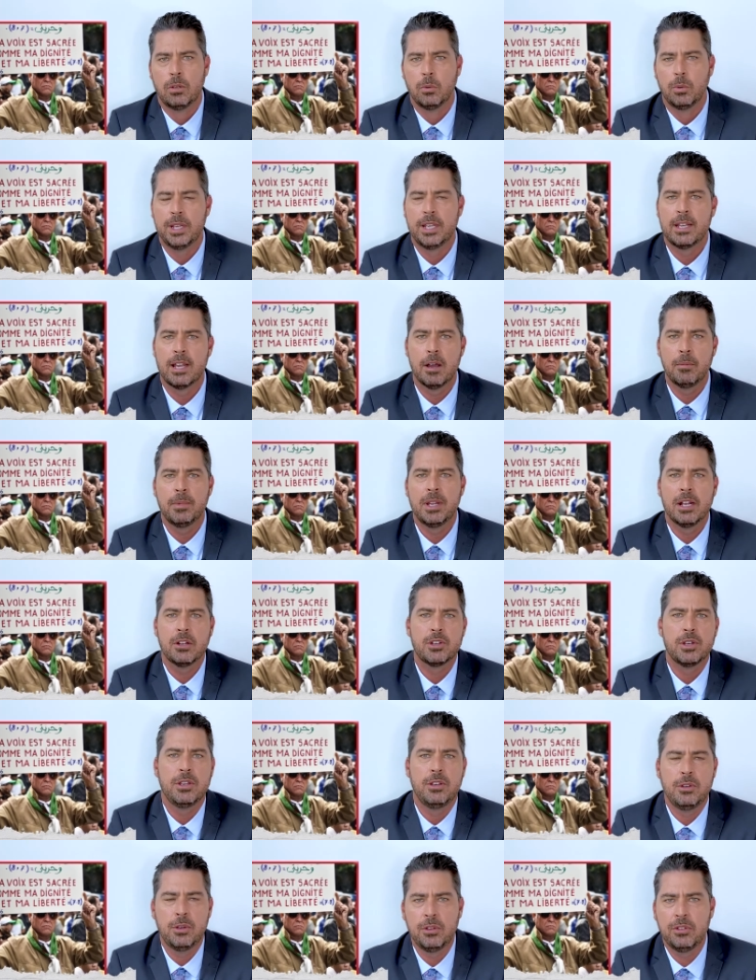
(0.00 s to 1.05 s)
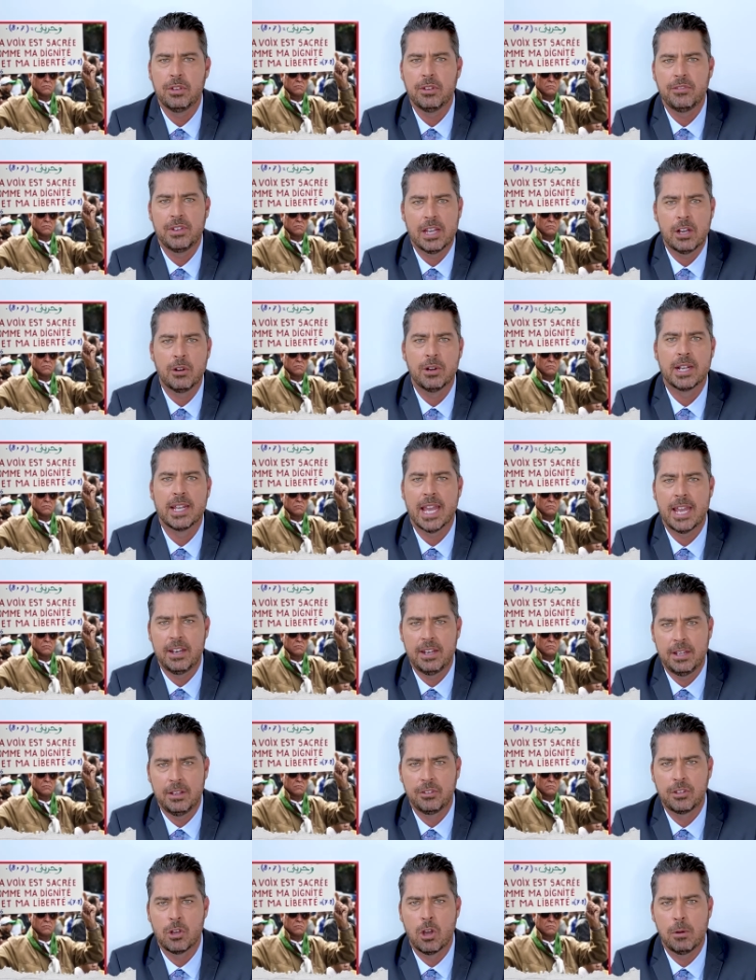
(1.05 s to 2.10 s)
We come now to Youssef
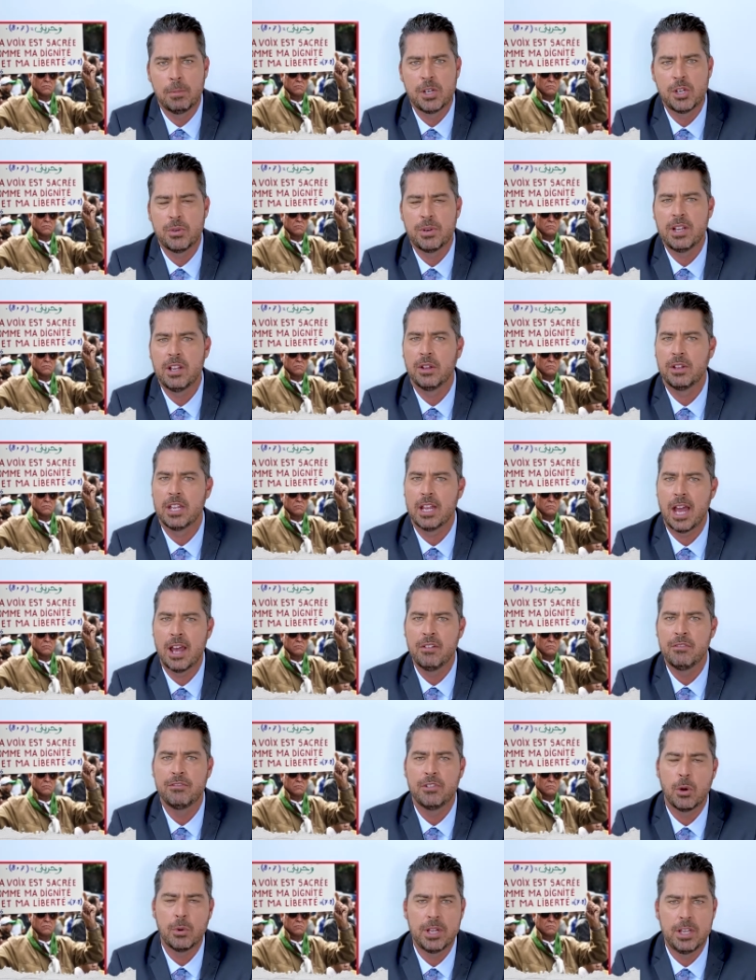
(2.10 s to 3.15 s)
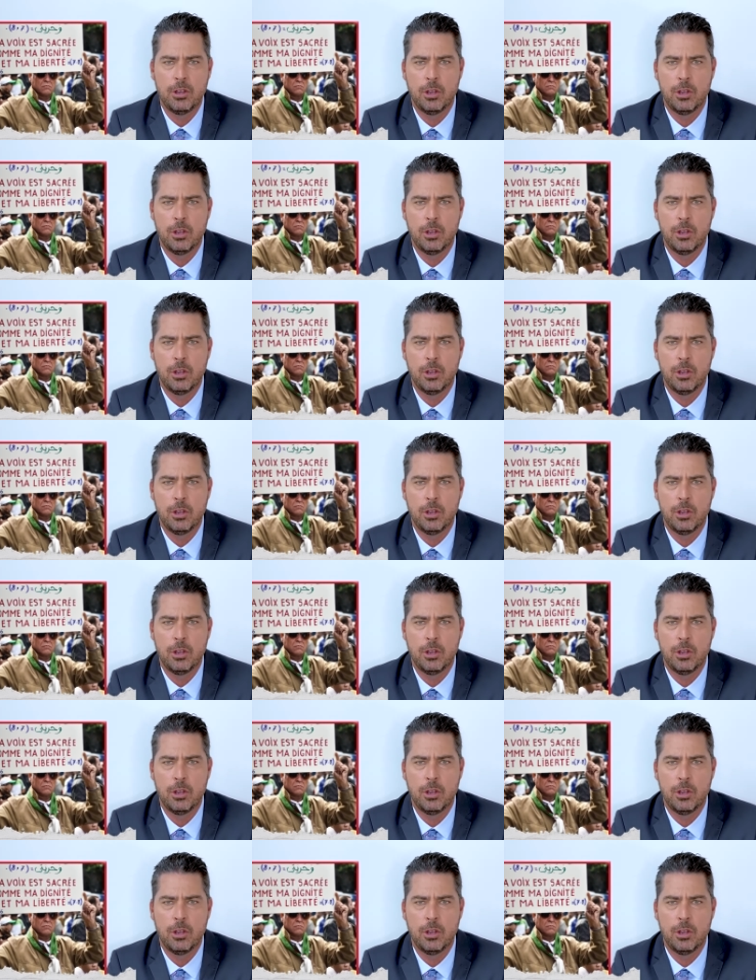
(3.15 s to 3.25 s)
El-Kadi's commentary on the unfolding